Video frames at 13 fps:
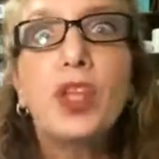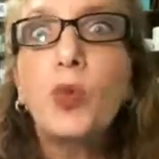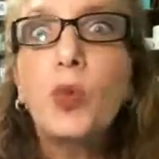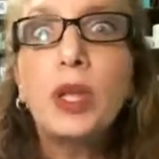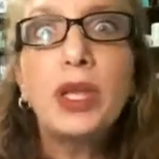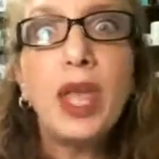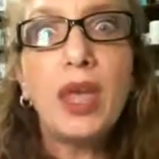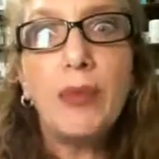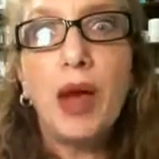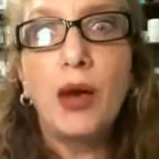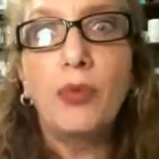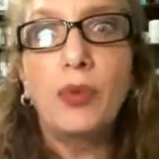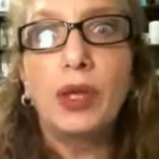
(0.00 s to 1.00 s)
we came
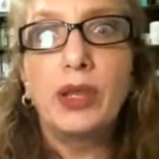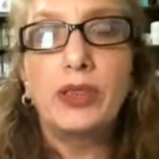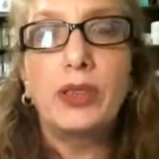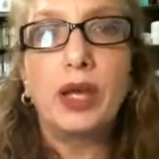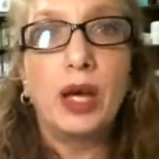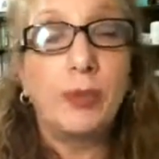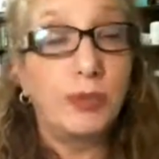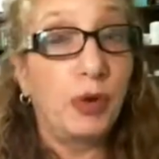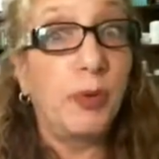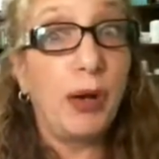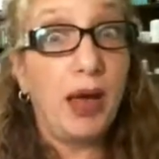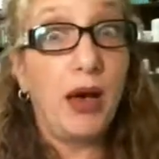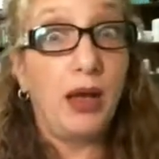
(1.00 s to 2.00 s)
out with a
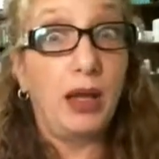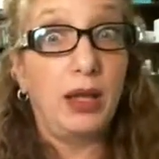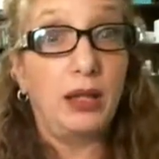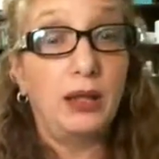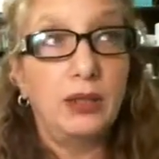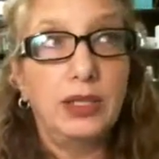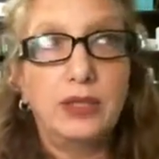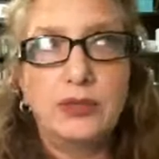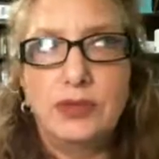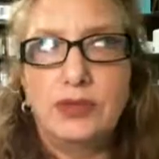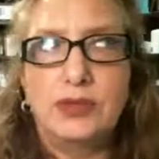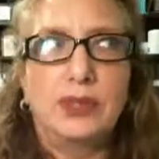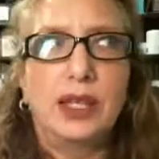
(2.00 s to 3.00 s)
probiotic. This
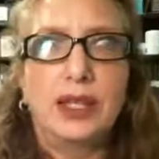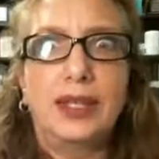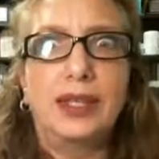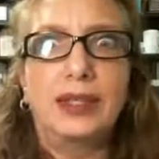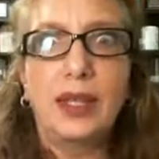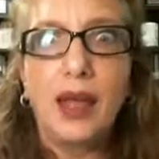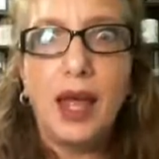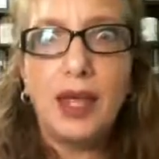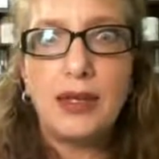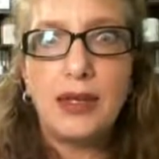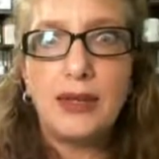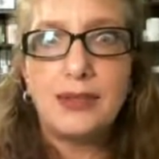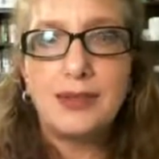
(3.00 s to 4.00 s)
is like in the
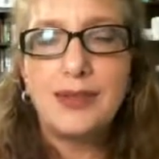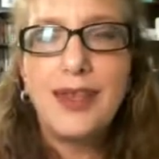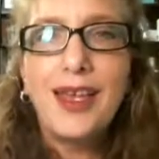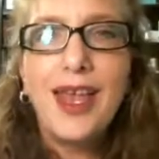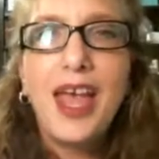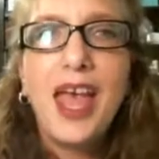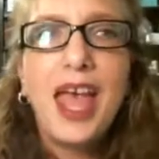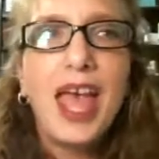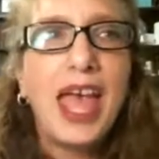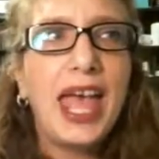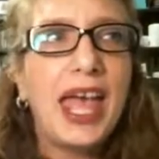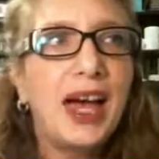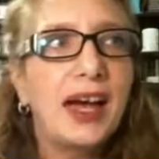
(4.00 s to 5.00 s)
90s.
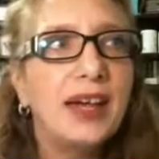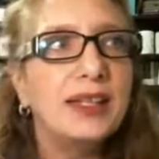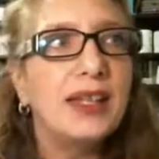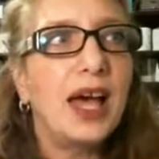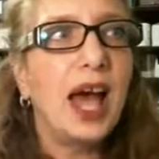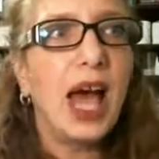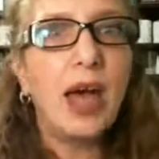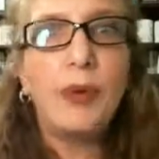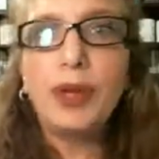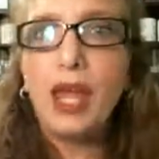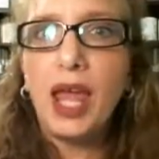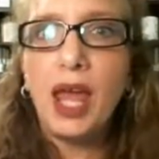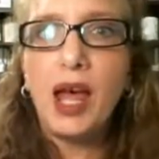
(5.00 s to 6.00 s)
And I would
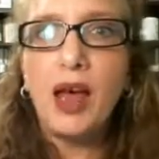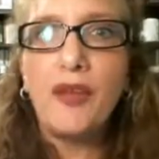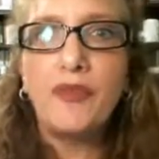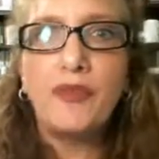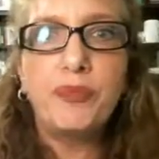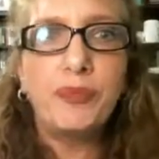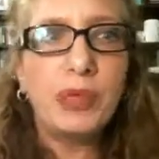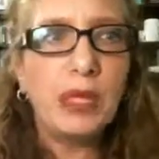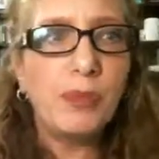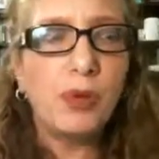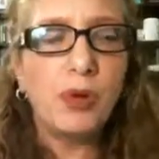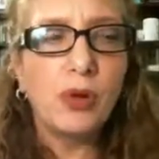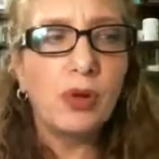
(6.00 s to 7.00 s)
have
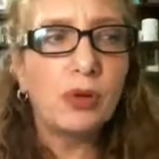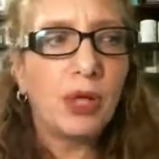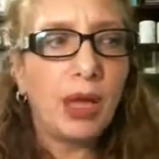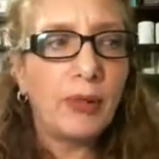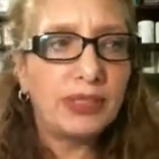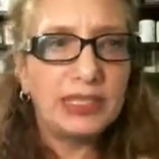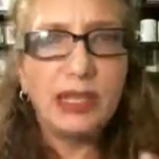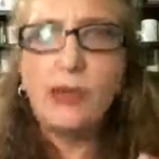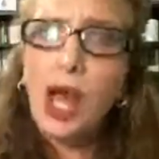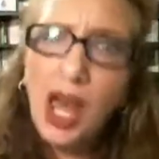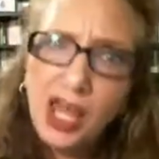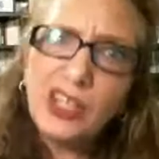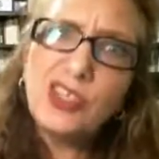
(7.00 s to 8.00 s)
people, I would say, well,
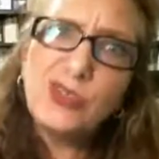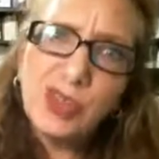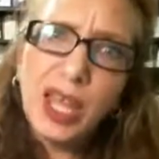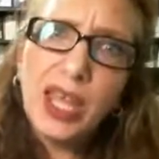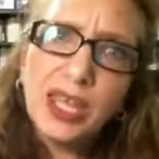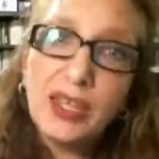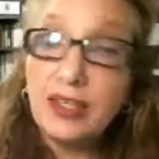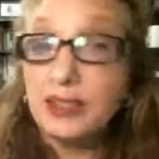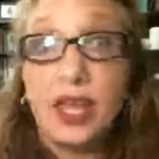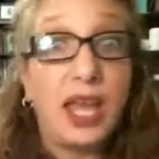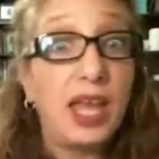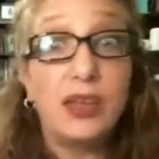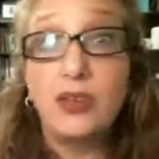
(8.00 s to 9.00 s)
how did you like it? Because
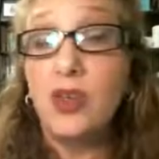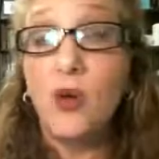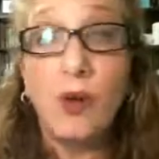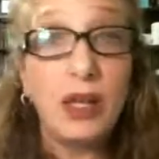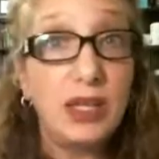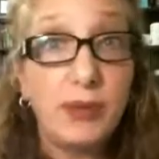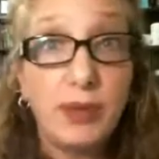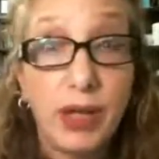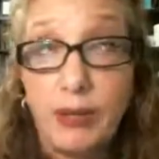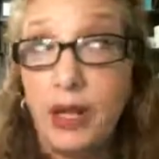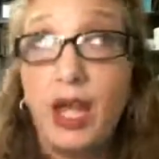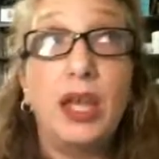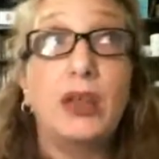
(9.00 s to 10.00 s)
I had no idea
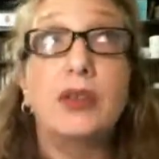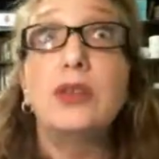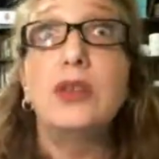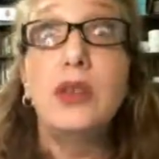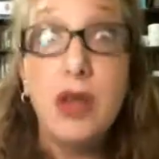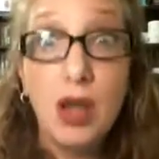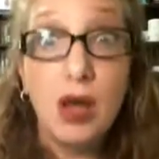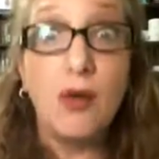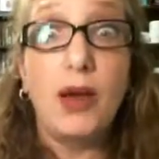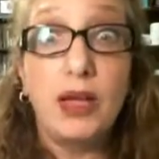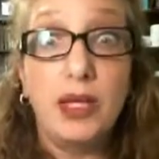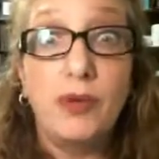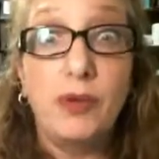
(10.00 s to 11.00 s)
I had no
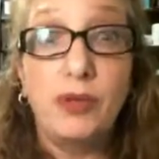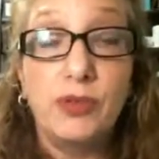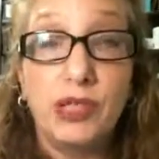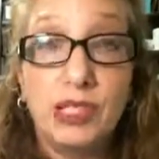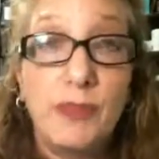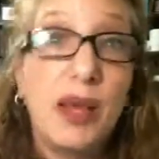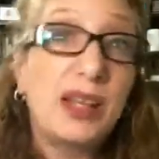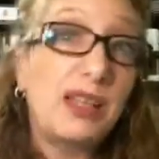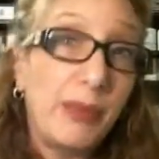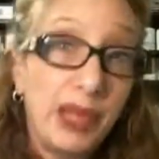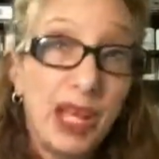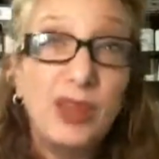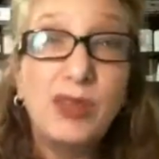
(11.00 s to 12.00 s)
idea what to expect. I
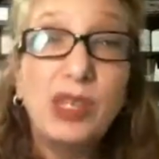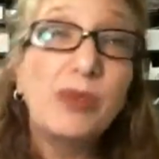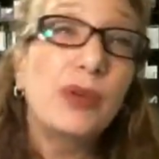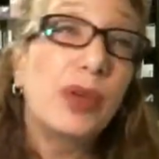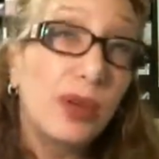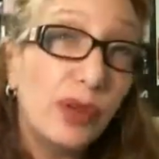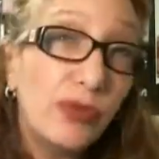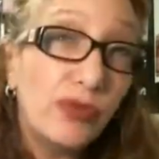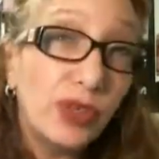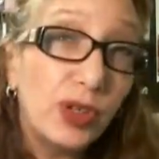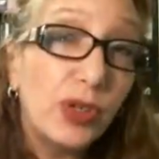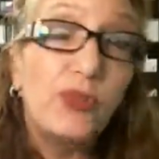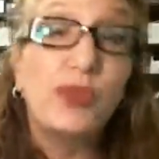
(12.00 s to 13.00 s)
mean, I knew they were good
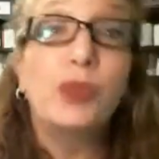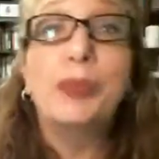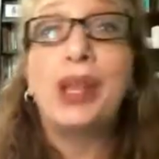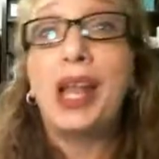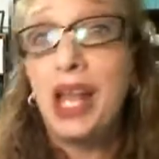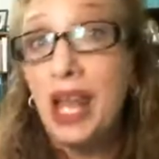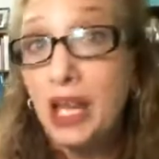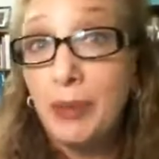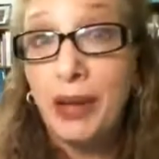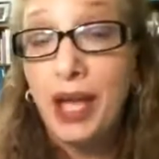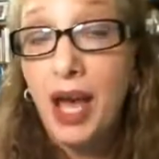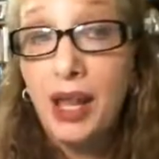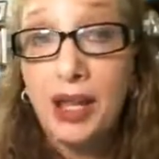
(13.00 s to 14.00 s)
for you if you'd been on
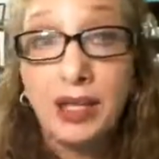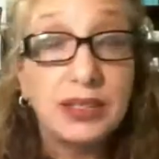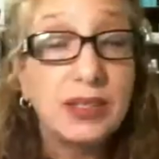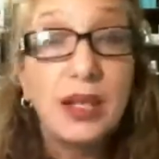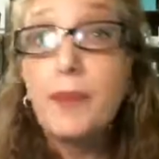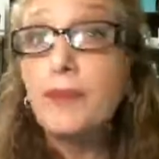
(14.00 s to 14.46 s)
antibiotics,